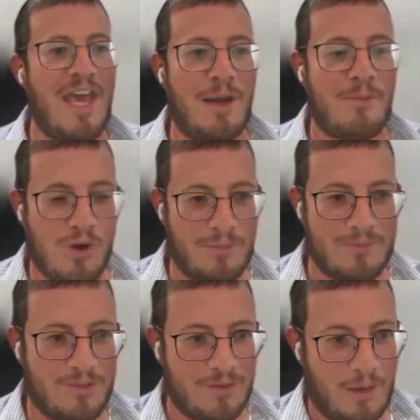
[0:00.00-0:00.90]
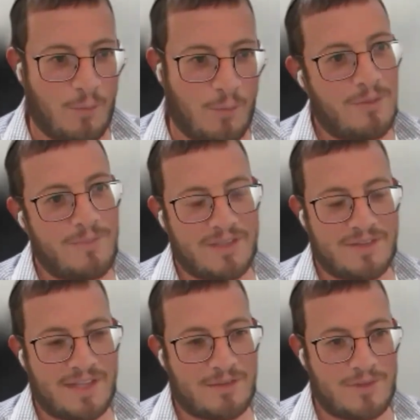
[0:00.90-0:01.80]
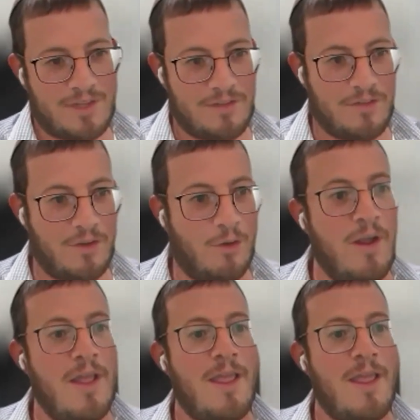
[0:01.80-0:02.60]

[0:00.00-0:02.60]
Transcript: I promise you they will, because that's what they do.